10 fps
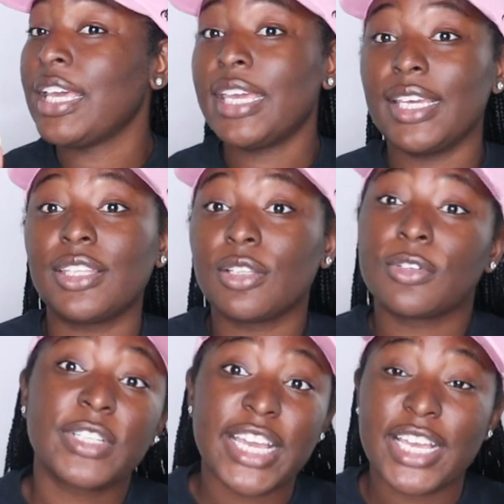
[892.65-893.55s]
hit the little
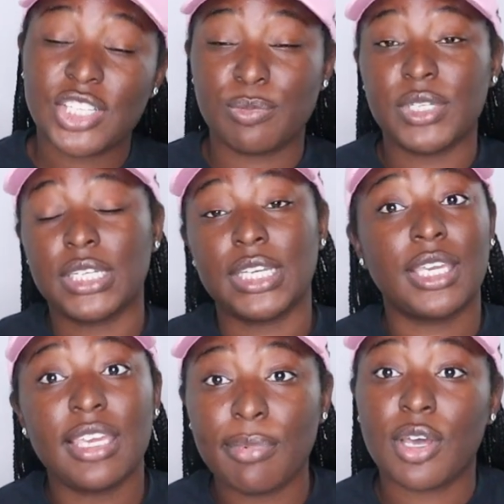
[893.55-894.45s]
reaction button and
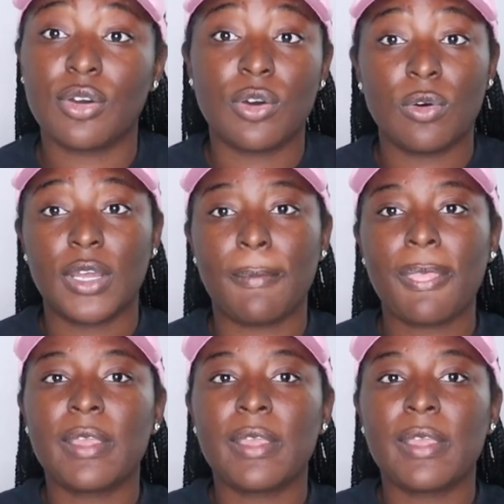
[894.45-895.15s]
keep on going.